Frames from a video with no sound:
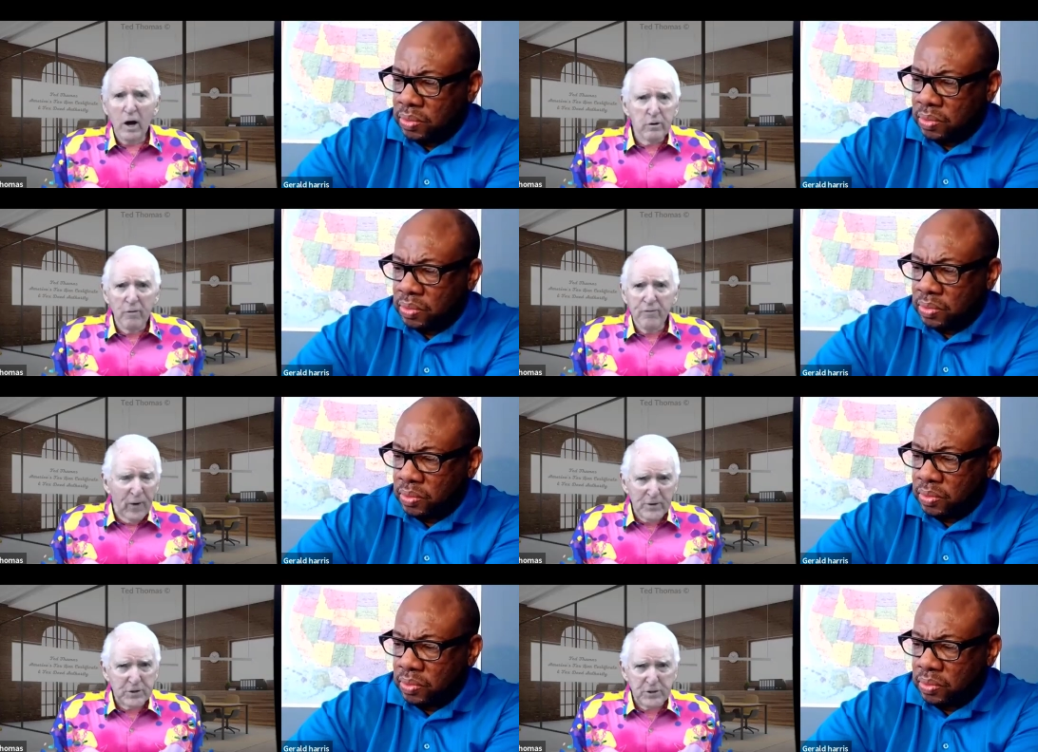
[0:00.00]
Speaker 1: not your
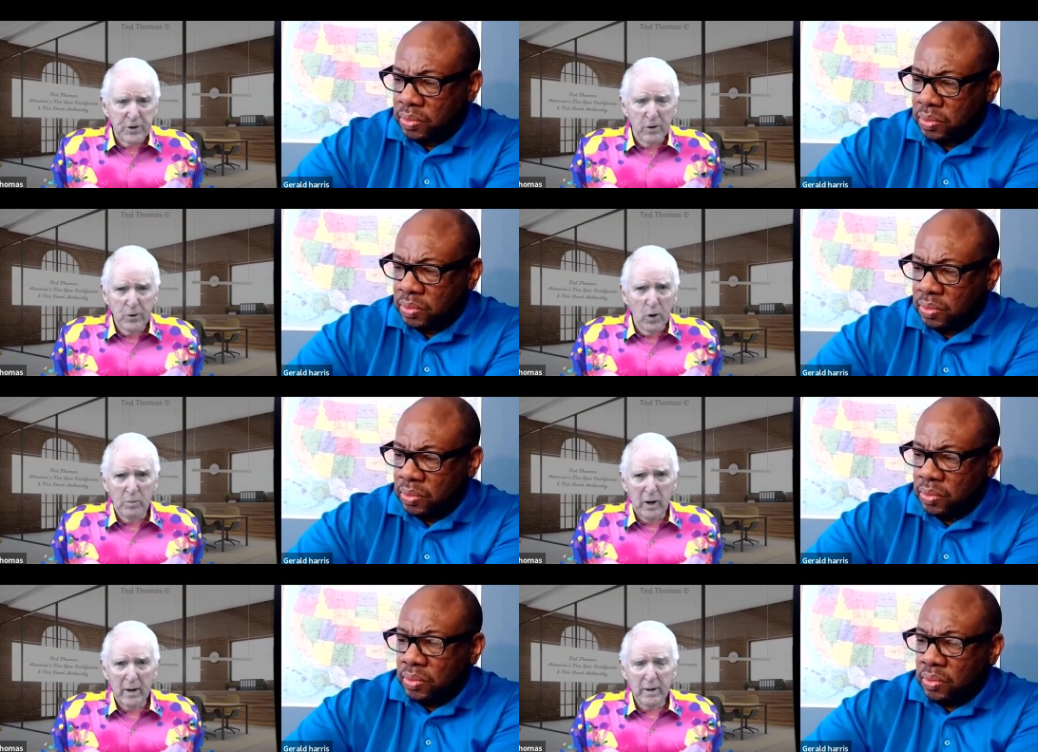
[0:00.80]
fault that you don't
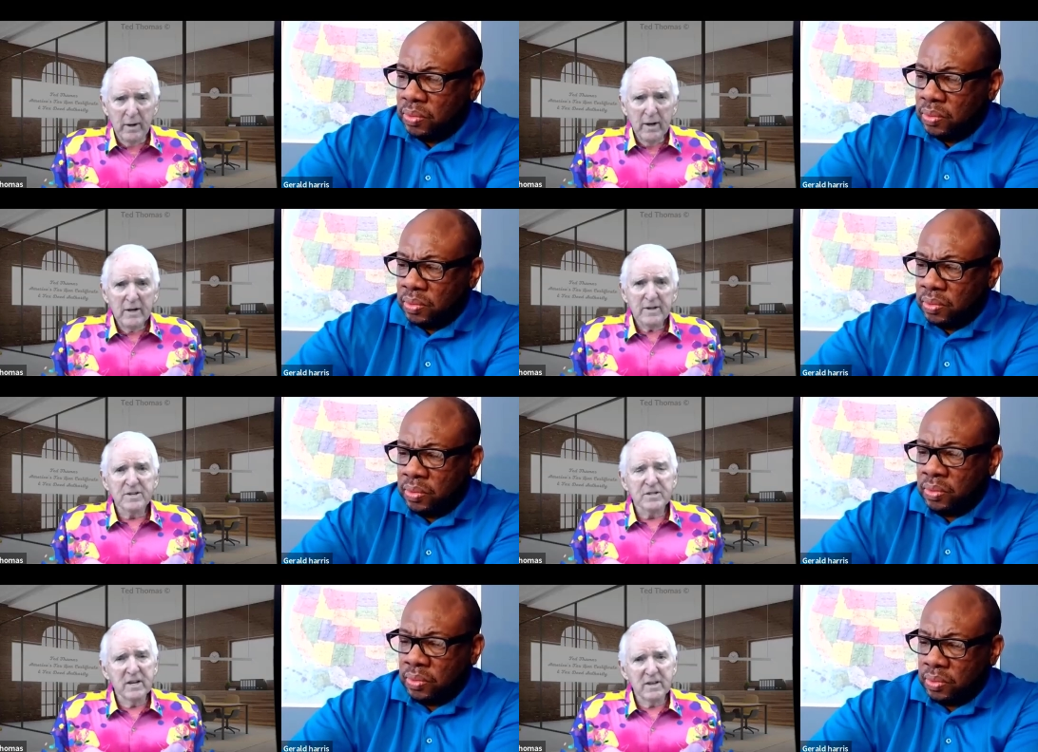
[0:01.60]
know about it.
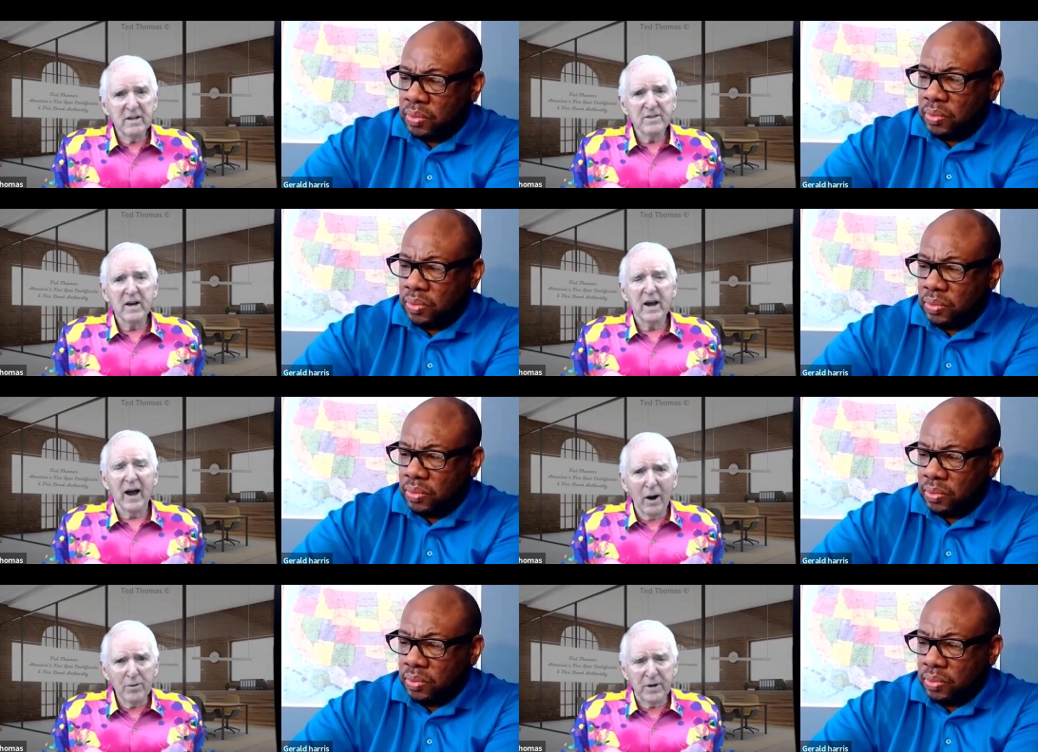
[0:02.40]
The, see, the
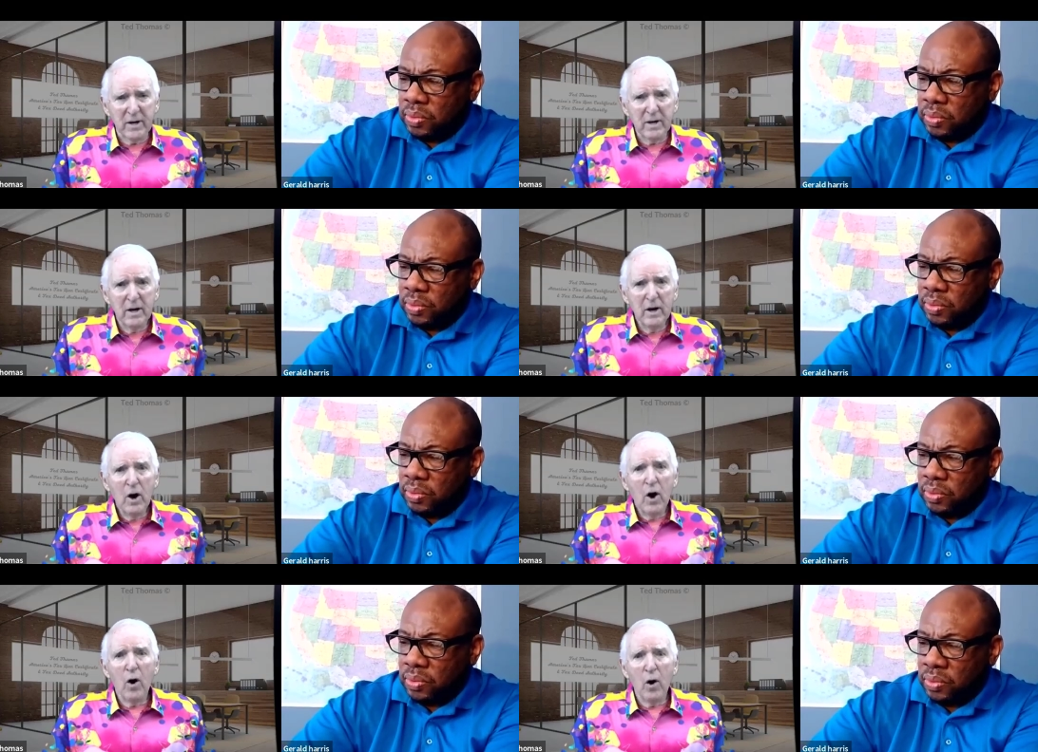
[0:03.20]
county
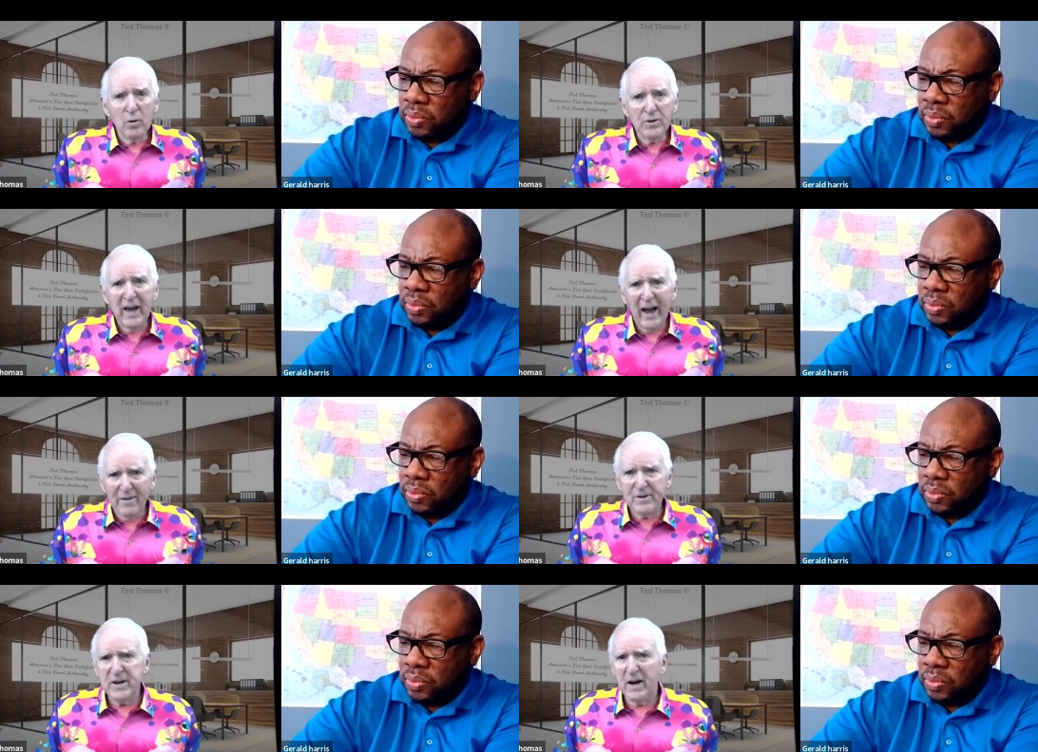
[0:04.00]
all the
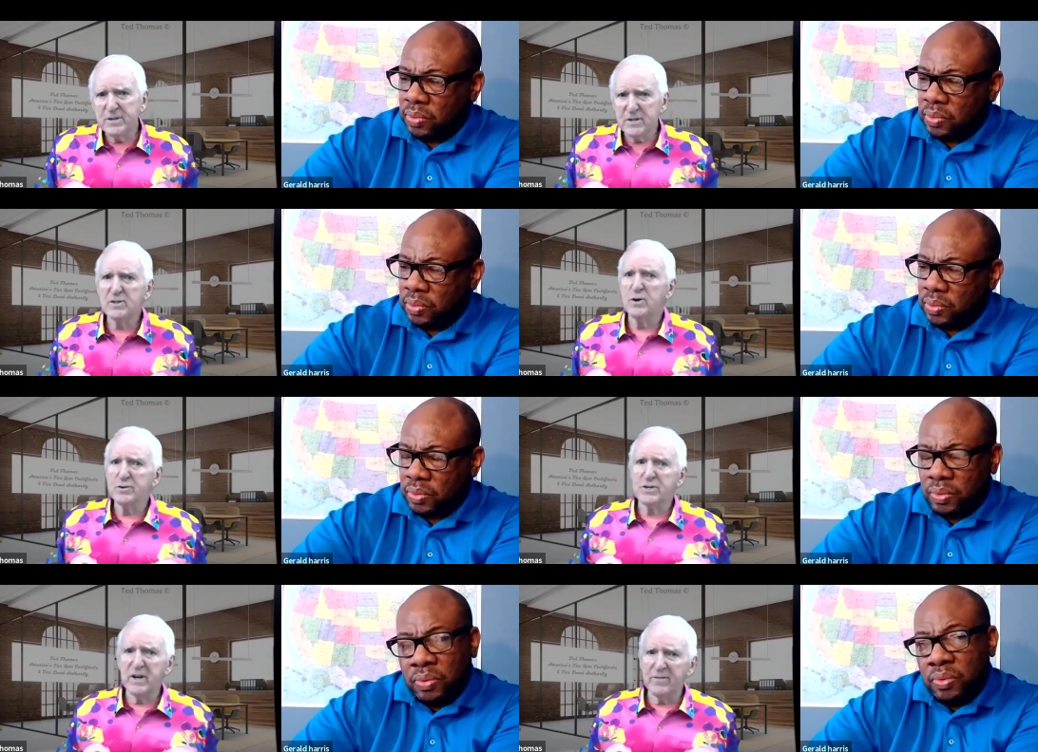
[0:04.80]
advertisers
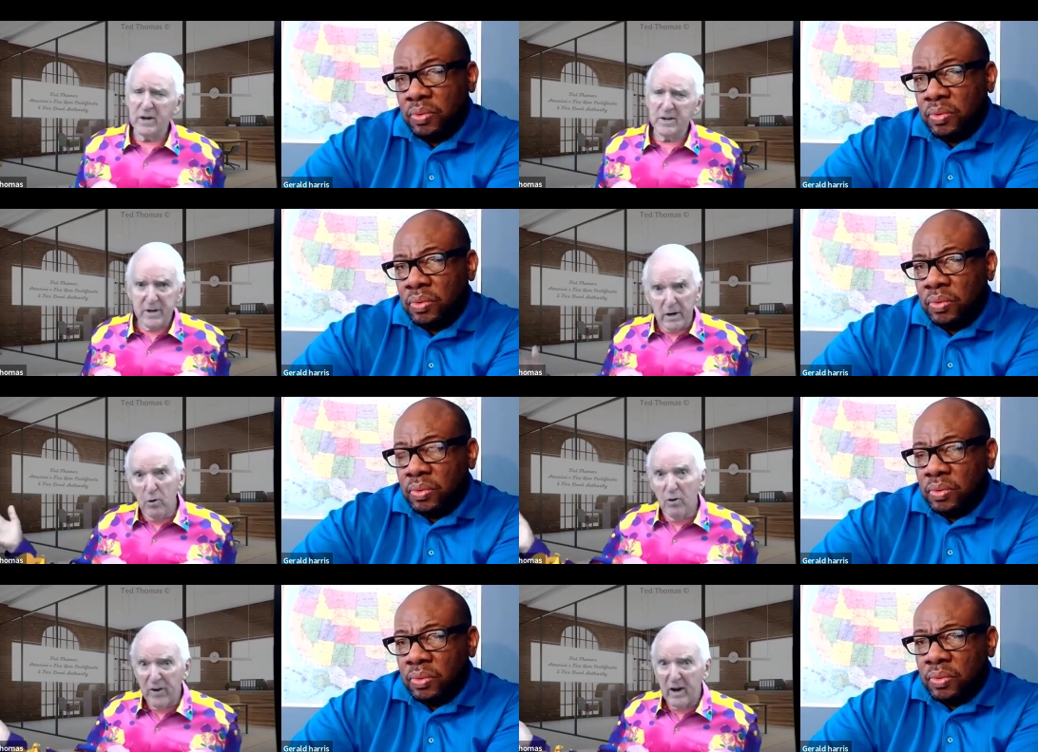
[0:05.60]
those certificates. I'm
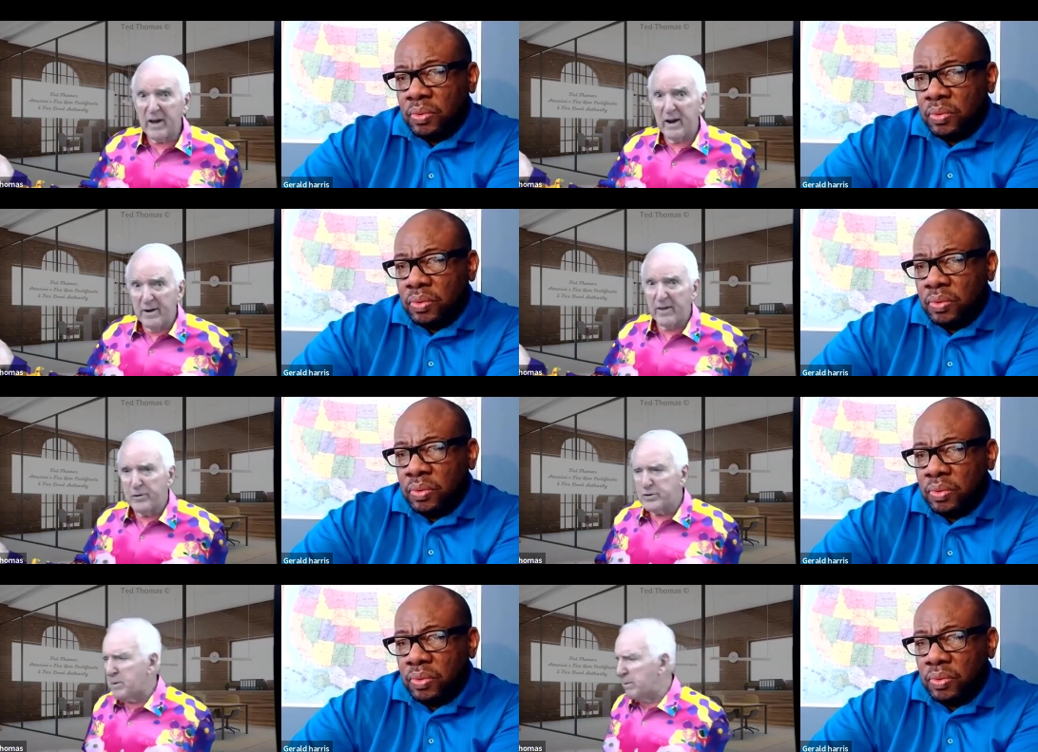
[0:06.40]
going to go over here and get
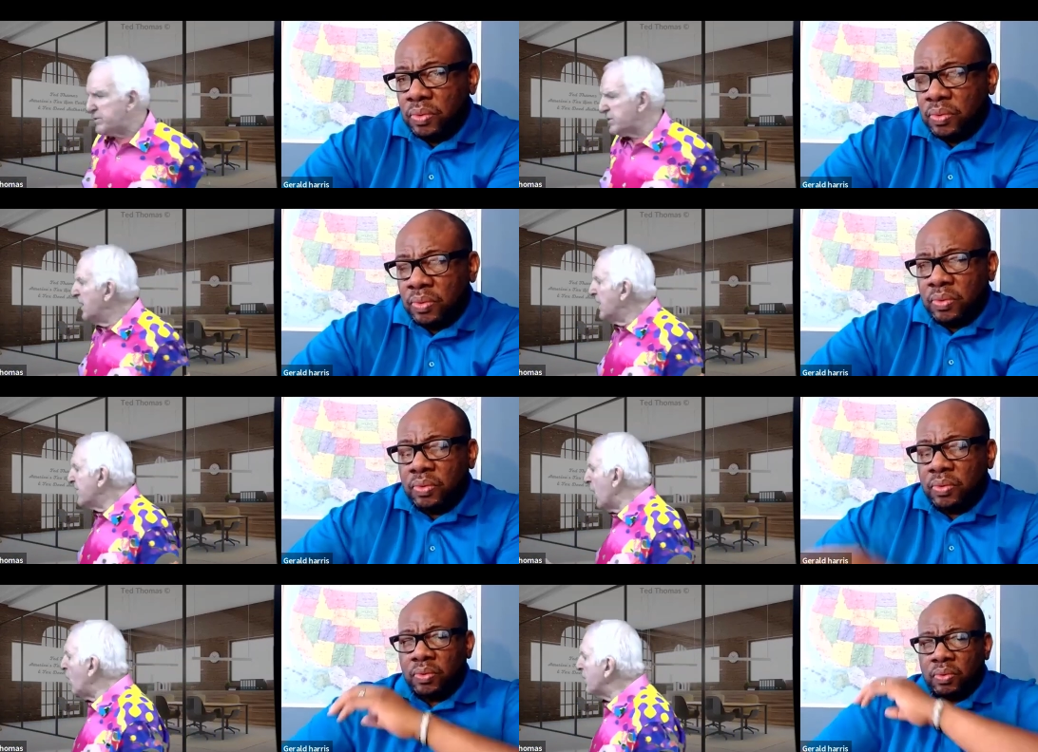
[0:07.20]
another newspaper.
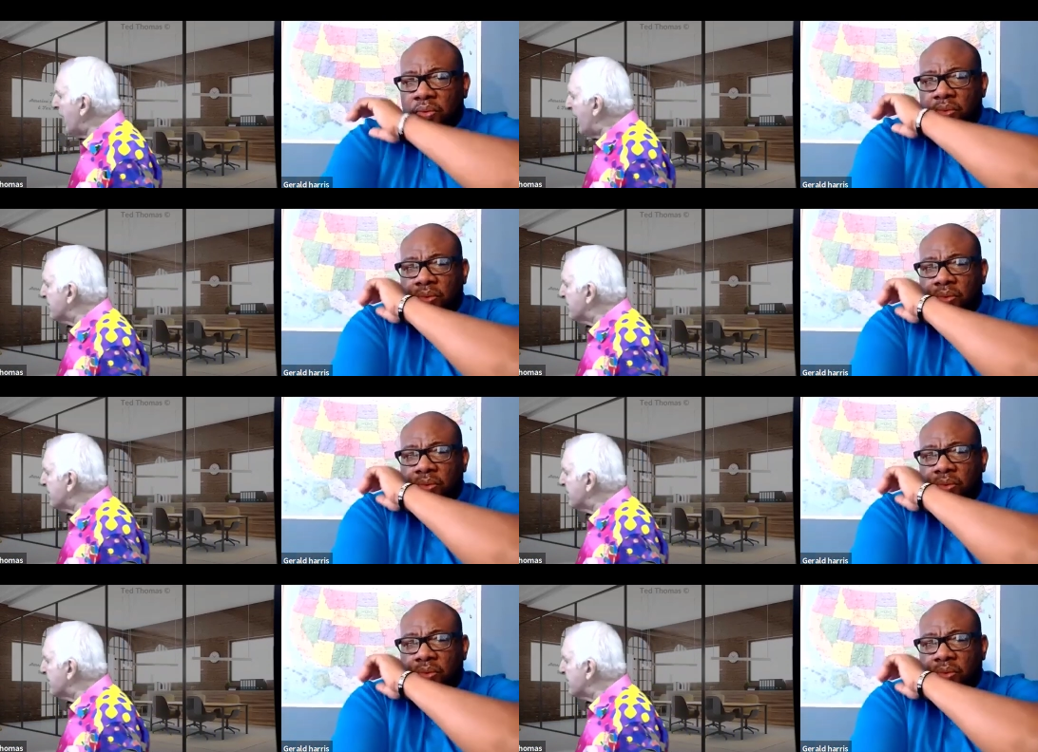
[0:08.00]
They only